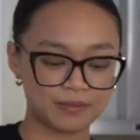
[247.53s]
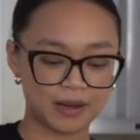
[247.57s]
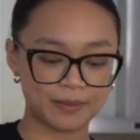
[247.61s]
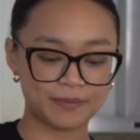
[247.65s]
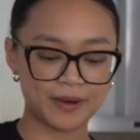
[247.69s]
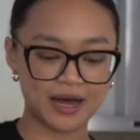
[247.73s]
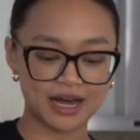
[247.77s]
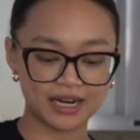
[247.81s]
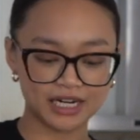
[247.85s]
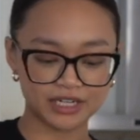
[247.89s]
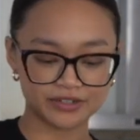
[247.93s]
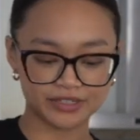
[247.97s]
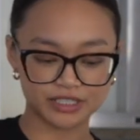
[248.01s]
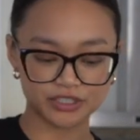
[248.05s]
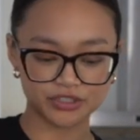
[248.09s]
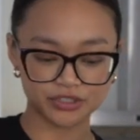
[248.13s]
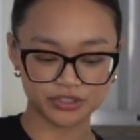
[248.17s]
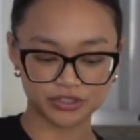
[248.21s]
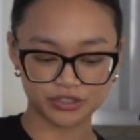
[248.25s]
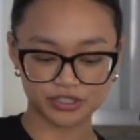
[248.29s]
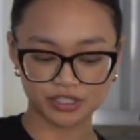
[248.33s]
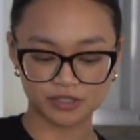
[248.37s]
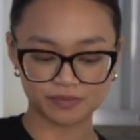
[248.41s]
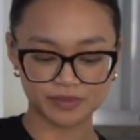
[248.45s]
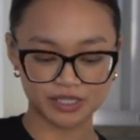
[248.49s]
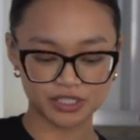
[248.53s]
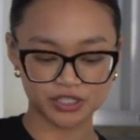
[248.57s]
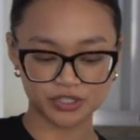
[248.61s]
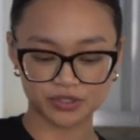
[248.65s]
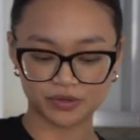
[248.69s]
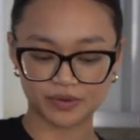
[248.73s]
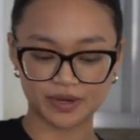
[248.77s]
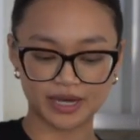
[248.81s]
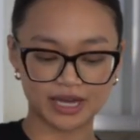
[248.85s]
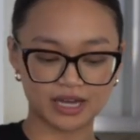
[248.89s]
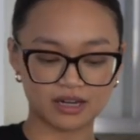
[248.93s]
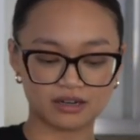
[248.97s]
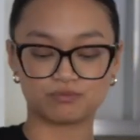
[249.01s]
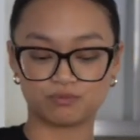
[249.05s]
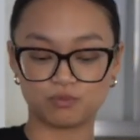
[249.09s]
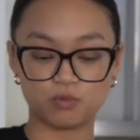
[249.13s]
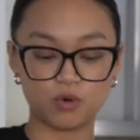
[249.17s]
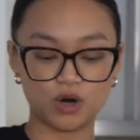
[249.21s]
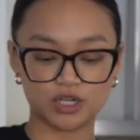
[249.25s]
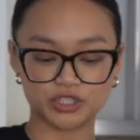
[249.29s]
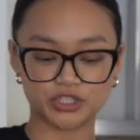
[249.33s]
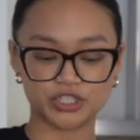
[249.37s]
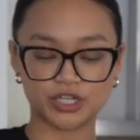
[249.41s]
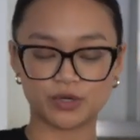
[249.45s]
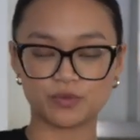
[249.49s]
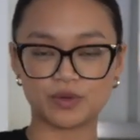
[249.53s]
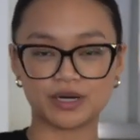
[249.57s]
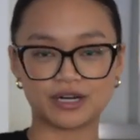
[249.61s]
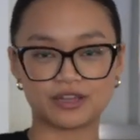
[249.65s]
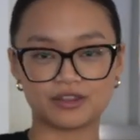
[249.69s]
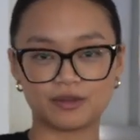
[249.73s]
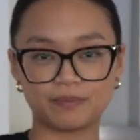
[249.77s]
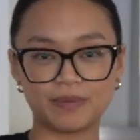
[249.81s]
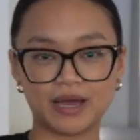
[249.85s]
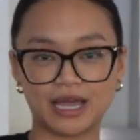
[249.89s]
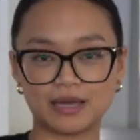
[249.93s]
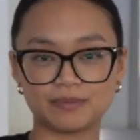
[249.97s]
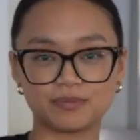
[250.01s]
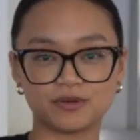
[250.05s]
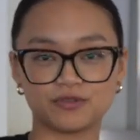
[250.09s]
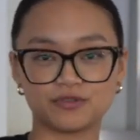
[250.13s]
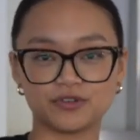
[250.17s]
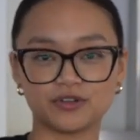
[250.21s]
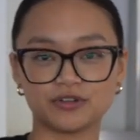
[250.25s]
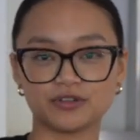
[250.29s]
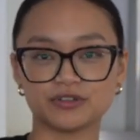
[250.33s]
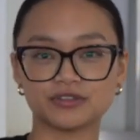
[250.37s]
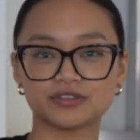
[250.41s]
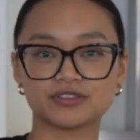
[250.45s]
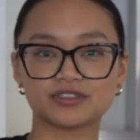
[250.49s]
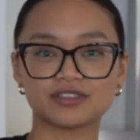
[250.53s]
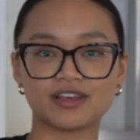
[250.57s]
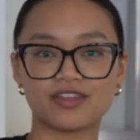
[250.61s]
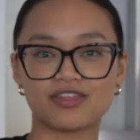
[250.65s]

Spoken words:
My partner introduced me to it watching one of the pay-per-views,